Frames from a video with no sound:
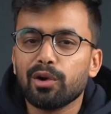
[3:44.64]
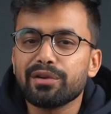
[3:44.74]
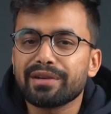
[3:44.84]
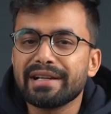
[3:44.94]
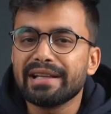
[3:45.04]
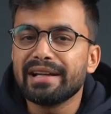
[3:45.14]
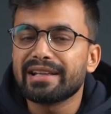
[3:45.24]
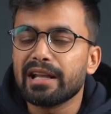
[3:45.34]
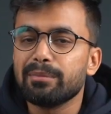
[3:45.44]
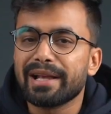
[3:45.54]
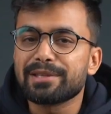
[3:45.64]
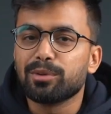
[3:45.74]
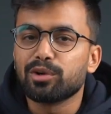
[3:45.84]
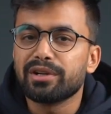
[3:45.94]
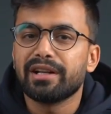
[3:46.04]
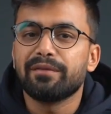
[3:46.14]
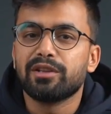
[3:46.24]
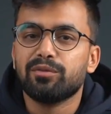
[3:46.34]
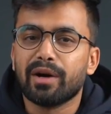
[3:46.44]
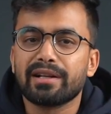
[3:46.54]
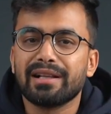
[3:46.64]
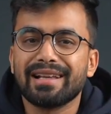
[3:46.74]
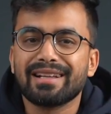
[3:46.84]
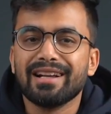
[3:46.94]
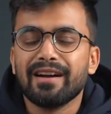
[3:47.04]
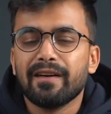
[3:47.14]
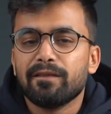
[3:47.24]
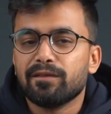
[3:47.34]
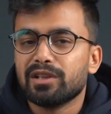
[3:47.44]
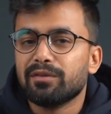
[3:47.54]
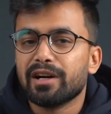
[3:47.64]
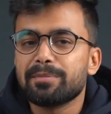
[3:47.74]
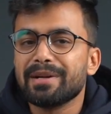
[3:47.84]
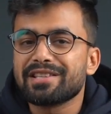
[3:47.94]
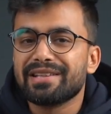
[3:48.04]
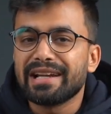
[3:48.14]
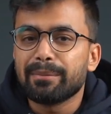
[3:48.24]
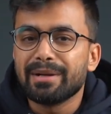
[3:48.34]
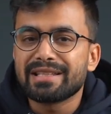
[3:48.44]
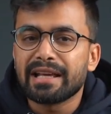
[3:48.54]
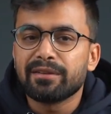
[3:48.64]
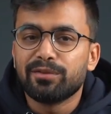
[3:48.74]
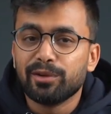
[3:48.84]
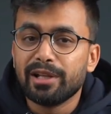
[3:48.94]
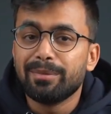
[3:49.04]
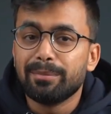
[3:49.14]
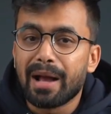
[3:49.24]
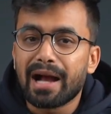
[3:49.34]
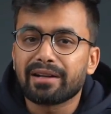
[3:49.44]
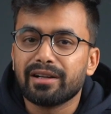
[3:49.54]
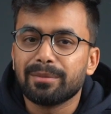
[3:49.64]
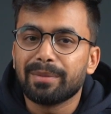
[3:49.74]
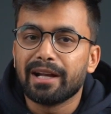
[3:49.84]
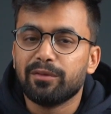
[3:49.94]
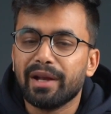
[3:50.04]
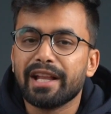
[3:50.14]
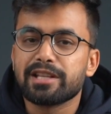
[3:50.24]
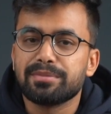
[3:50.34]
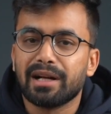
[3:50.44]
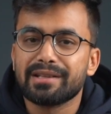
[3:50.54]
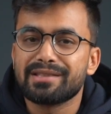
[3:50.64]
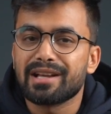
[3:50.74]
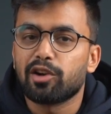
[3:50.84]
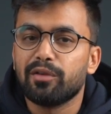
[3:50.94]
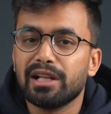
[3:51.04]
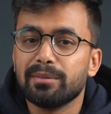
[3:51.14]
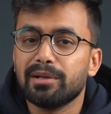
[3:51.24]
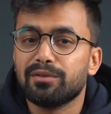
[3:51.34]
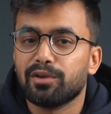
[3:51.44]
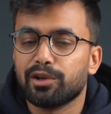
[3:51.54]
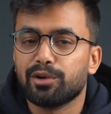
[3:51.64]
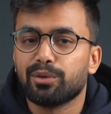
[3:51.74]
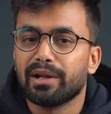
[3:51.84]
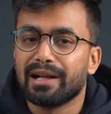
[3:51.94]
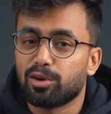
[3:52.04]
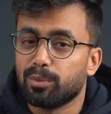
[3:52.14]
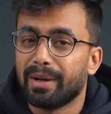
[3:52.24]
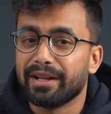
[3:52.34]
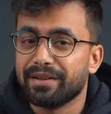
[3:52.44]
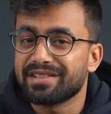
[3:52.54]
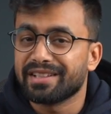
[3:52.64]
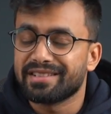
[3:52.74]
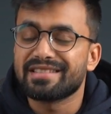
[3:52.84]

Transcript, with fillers: all your content can be exported with one click the WordPress database can fully be backed up and various plugins are available for you to allow to migration